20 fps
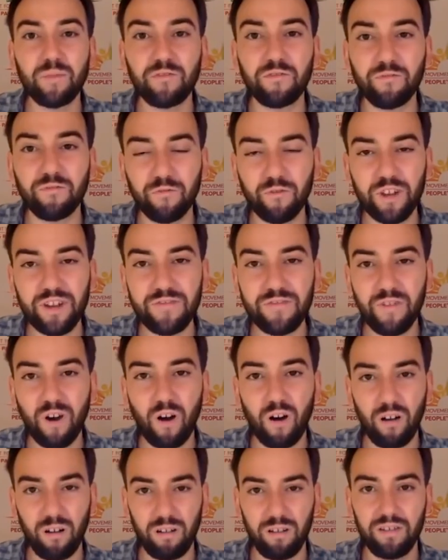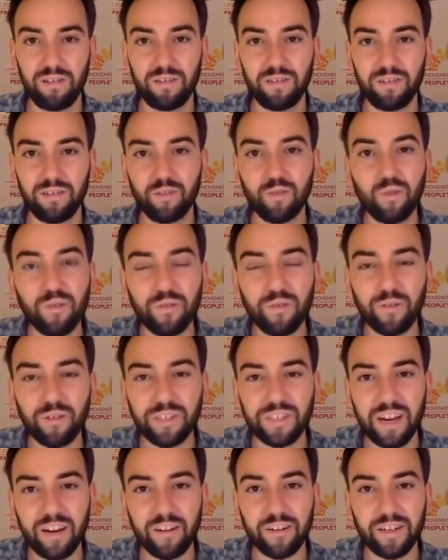a free fall to
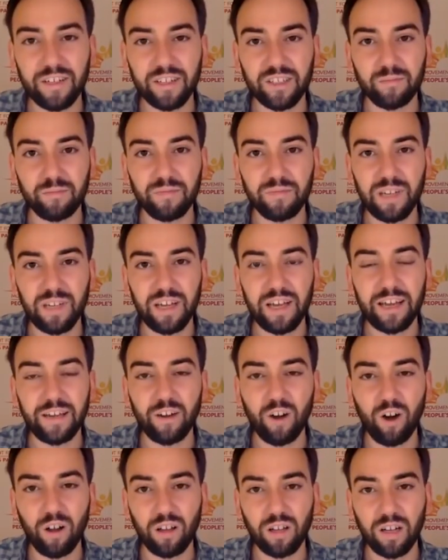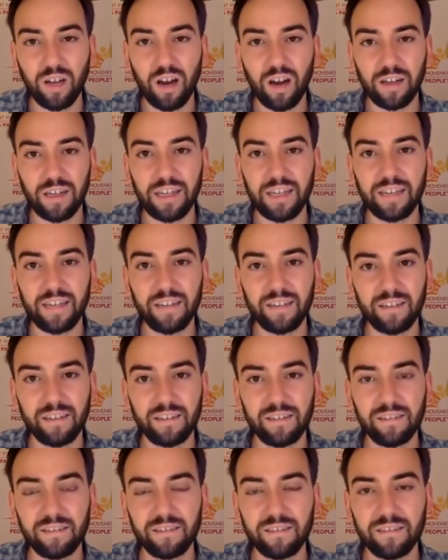authoritarianism and oligarchy.
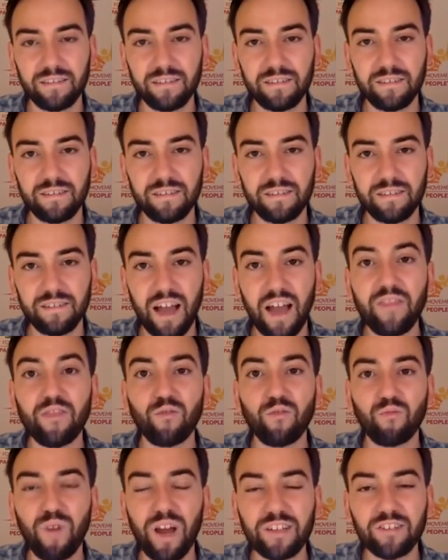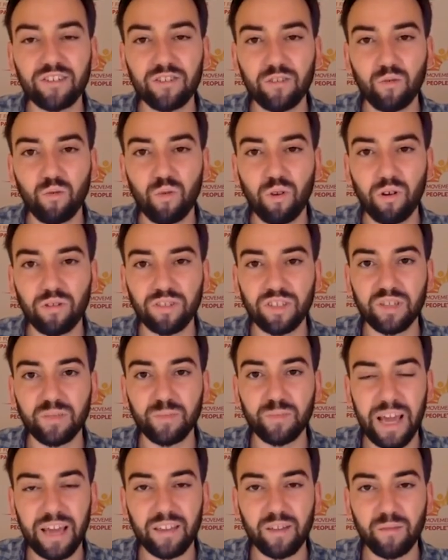And the rest of the world is
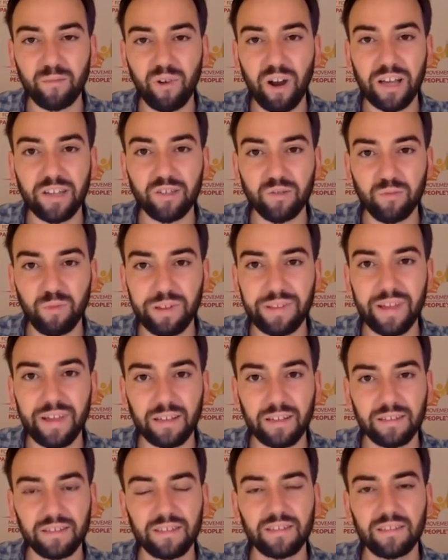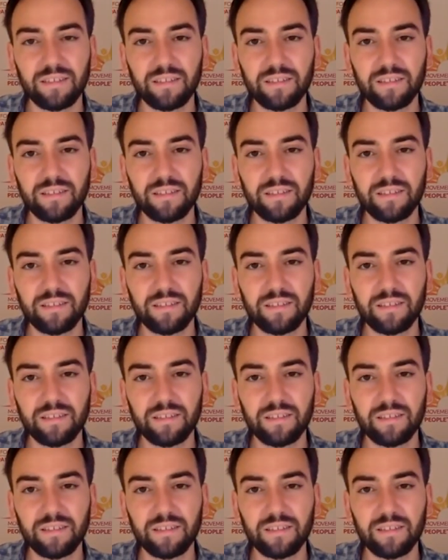paying the price with us.